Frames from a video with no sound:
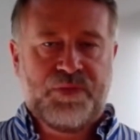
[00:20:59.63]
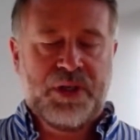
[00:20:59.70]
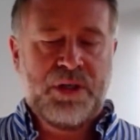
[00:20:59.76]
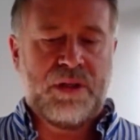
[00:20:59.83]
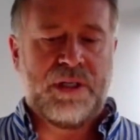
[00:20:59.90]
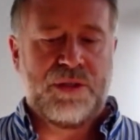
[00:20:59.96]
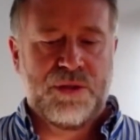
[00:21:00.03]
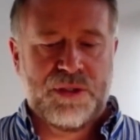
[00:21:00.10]
And
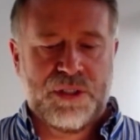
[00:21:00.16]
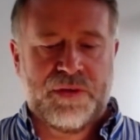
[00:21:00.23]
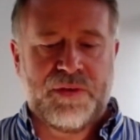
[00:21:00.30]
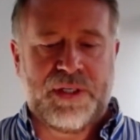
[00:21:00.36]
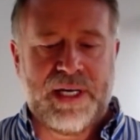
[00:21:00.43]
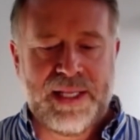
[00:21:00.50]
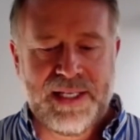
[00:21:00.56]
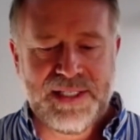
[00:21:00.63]
you think to yourself,
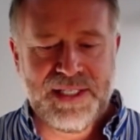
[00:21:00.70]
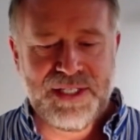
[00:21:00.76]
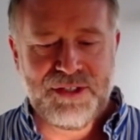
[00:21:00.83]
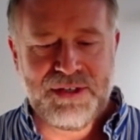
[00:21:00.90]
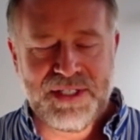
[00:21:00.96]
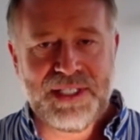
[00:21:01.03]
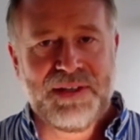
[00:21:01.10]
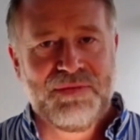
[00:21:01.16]
okay, that's
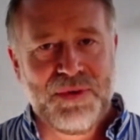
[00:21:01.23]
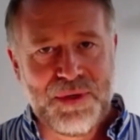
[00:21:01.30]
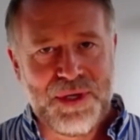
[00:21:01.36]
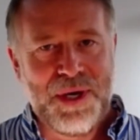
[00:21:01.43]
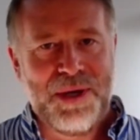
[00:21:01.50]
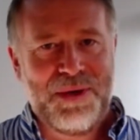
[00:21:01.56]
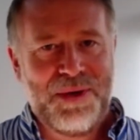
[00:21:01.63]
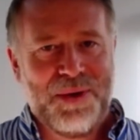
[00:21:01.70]
interesting.
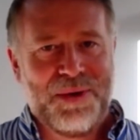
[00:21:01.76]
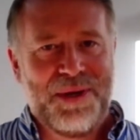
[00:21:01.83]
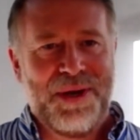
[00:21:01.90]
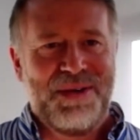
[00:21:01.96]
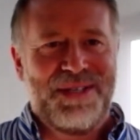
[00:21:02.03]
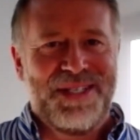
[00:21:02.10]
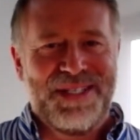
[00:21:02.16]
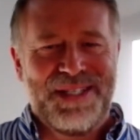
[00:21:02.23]
I've not
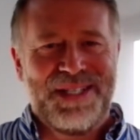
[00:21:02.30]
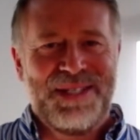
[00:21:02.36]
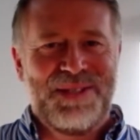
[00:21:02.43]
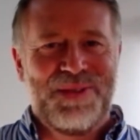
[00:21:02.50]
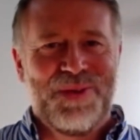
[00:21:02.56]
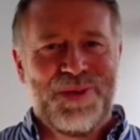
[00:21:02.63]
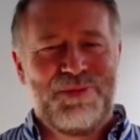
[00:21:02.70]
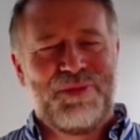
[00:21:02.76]
noticed these
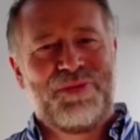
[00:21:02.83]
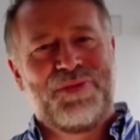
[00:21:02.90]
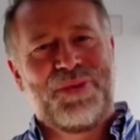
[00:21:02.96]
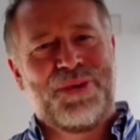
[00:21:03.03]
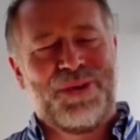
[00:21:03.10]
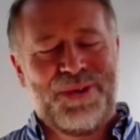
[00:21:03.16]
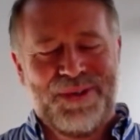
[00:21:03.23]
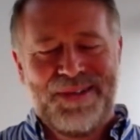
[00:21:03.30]
doors
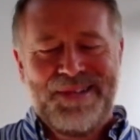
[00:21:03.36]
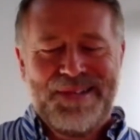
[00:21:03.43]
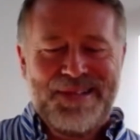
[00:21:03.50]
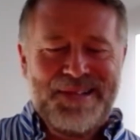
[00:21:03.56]
before.